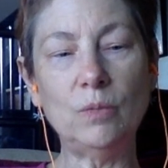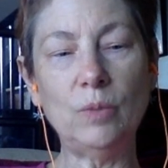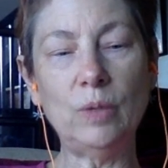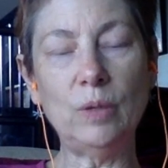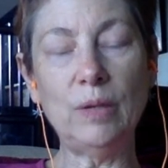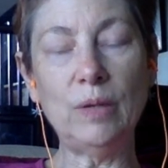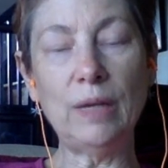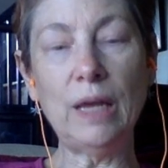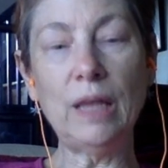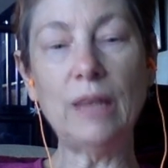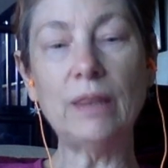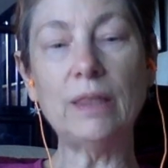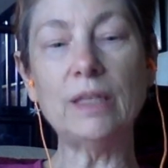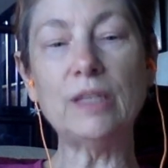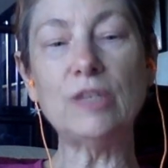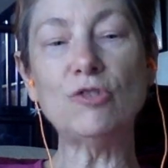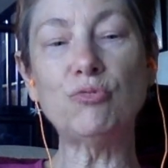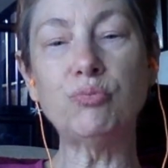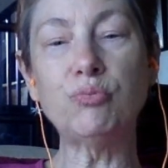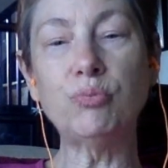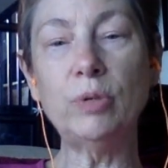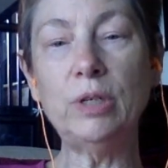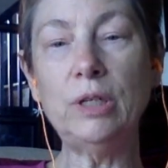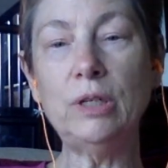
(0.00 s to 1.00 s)
we get
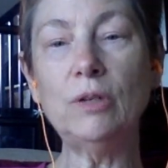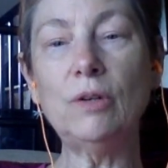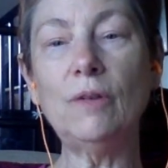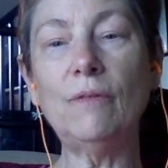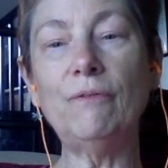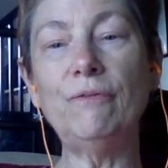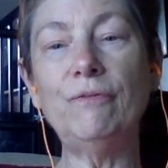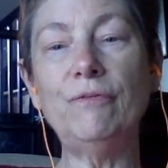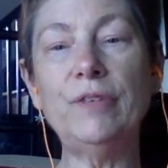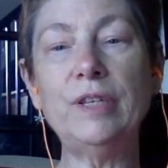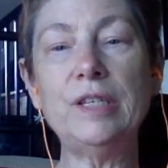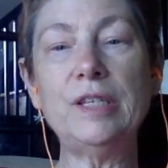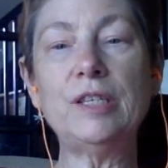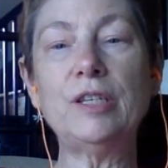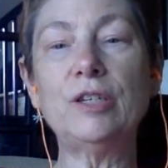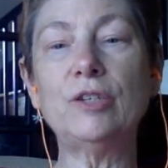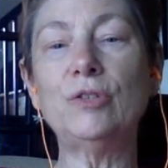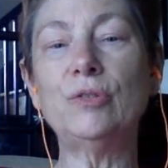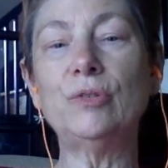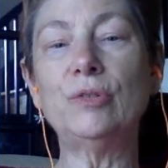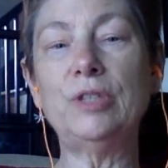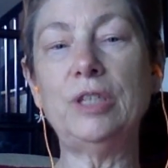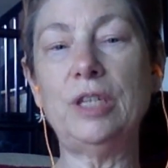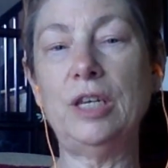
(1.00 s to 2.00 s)
this real
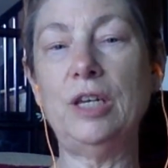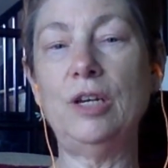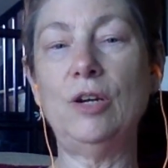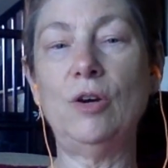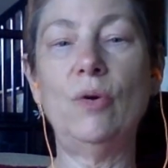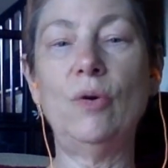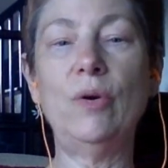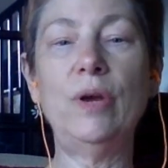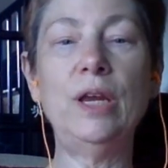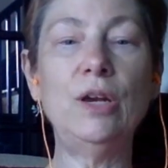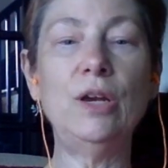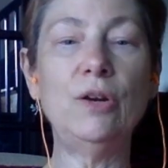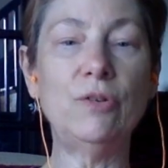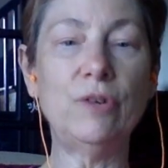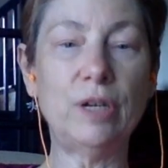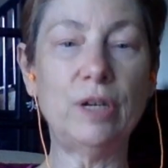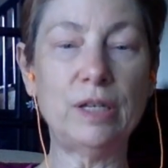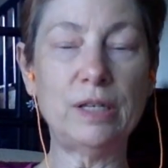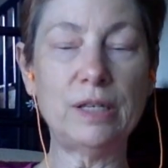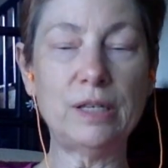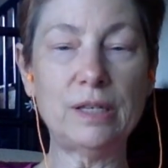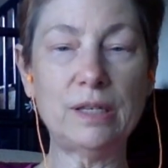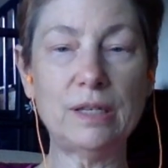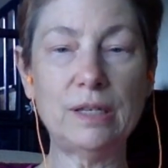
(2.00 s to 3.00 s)
physical
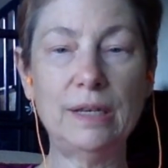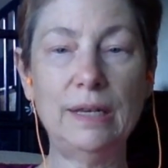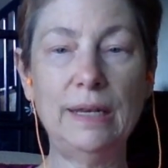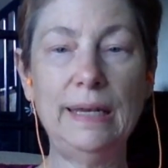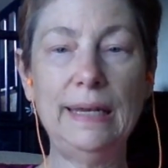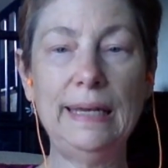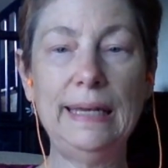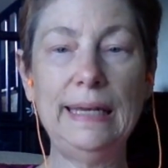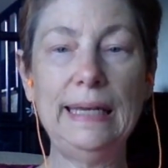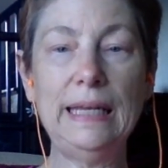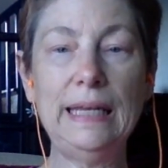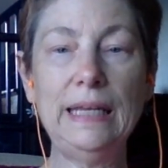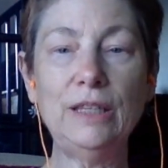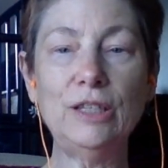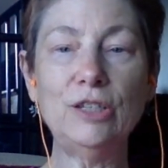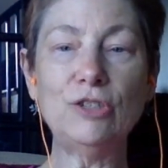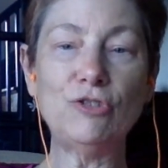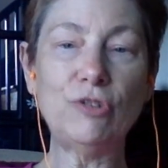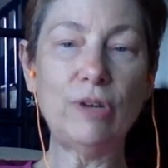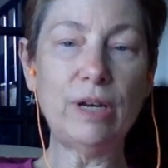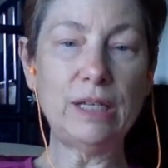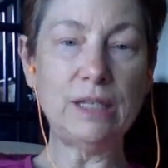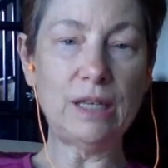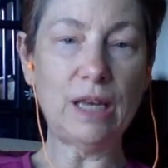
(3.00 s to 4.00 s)
decoherence in
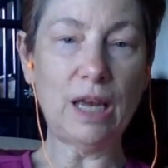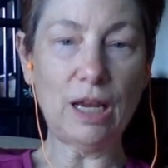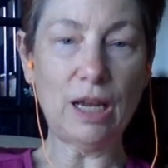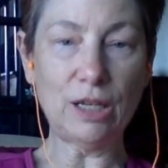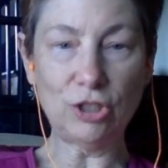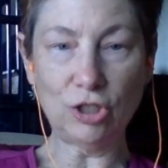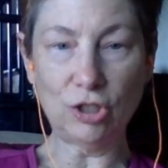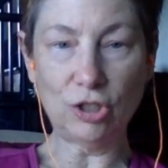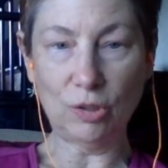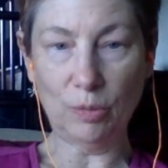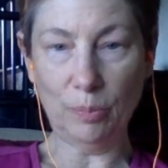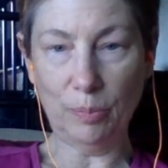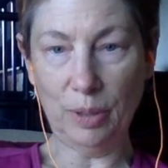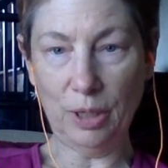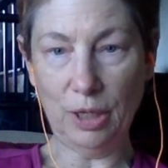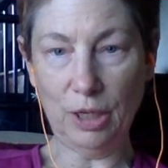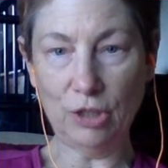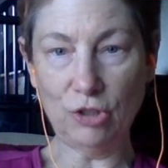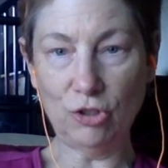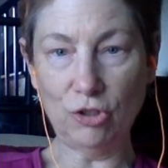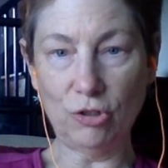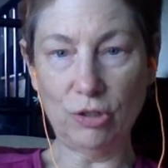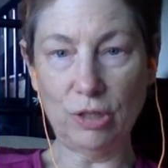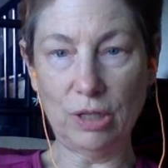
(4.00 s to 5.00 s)
the transactional
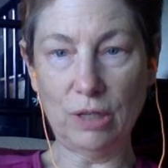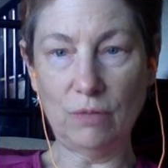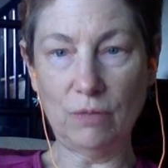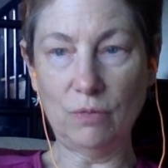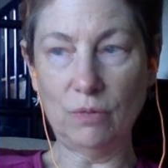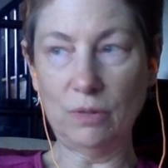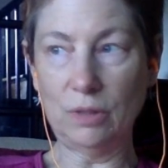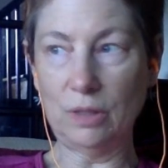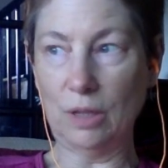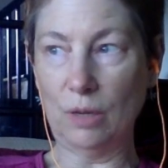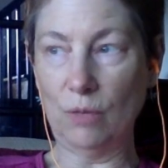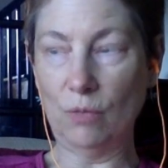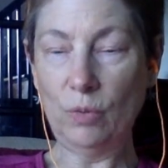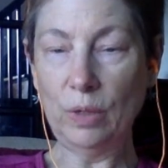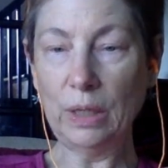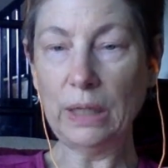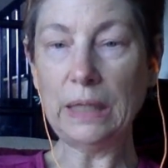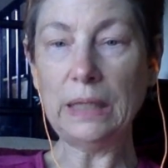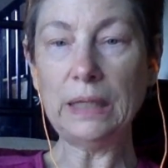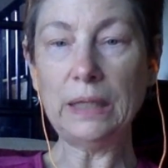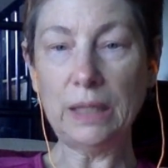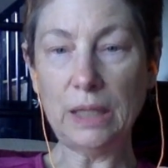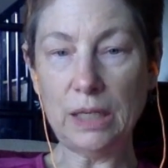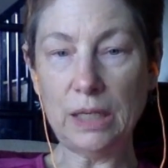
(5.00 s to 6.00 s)
picture that
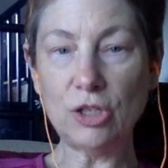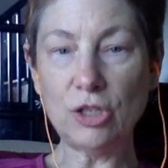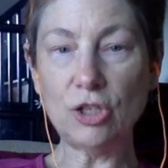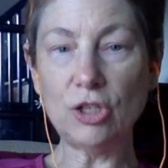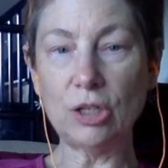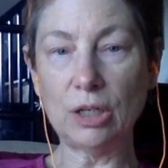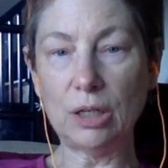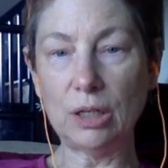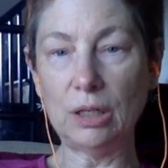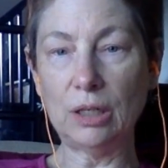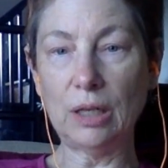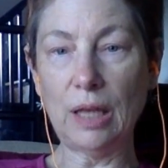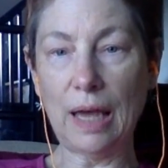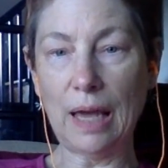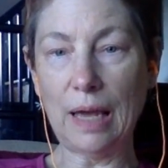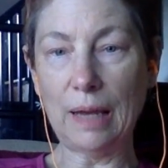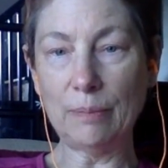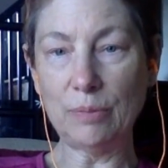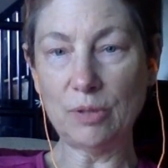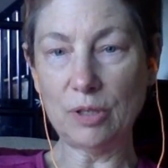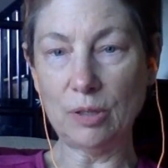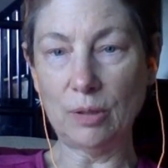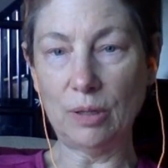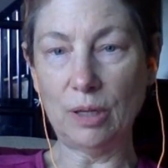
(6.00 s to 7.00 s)
really leads to
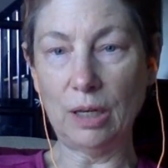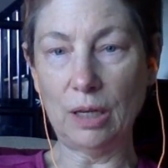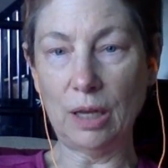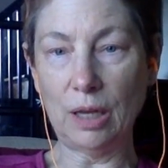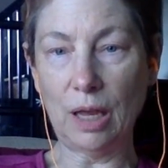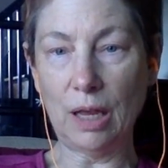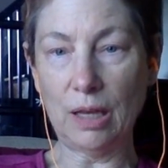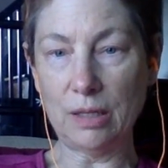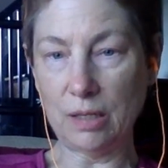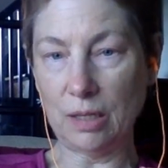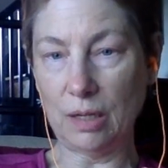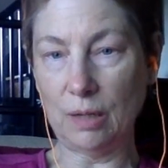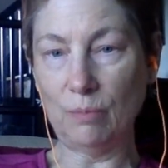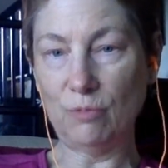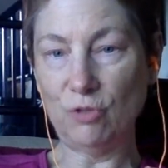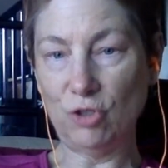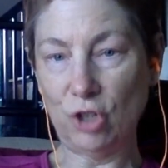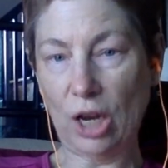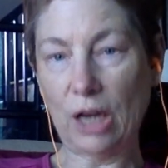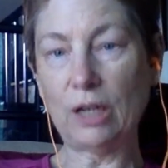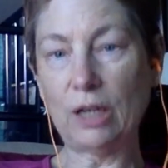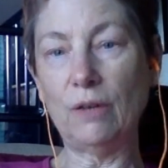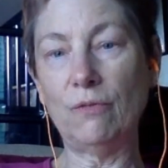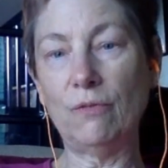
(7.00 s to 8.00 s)
collapse as an
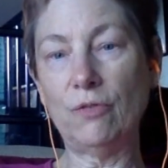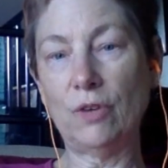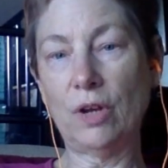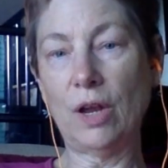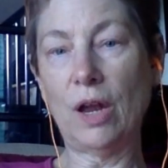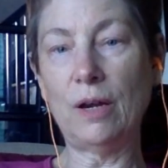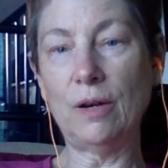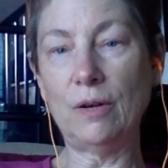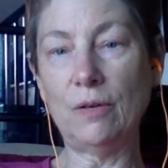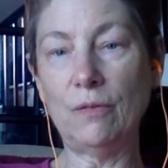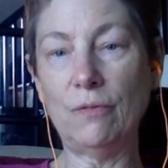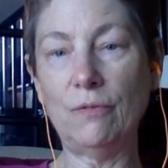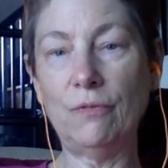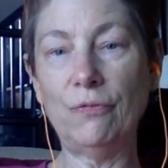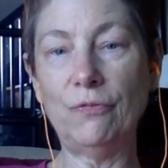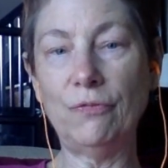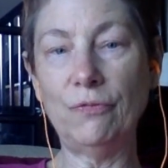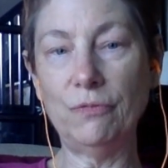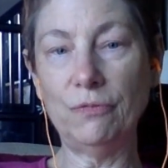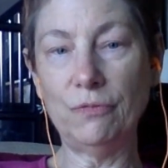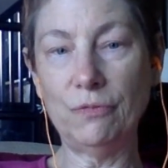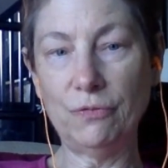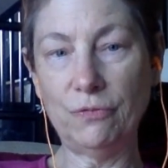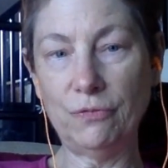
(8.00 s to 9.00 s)
objective kind of
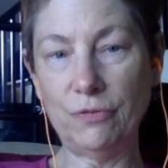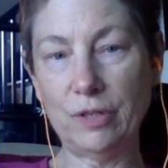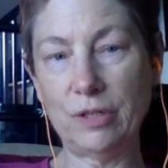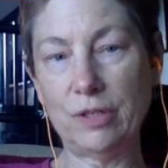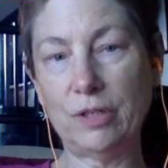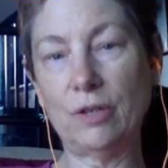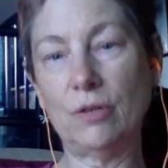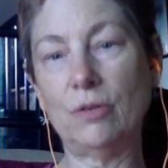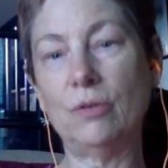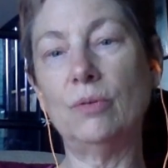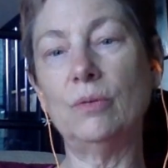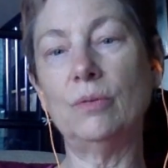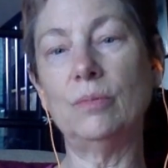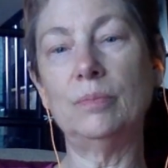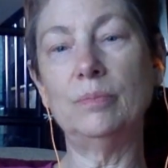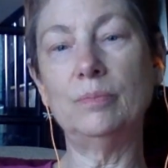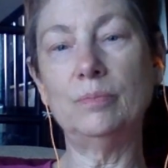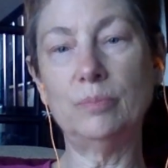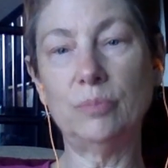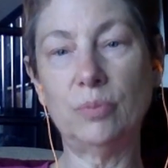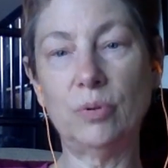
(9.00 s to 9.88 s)
physical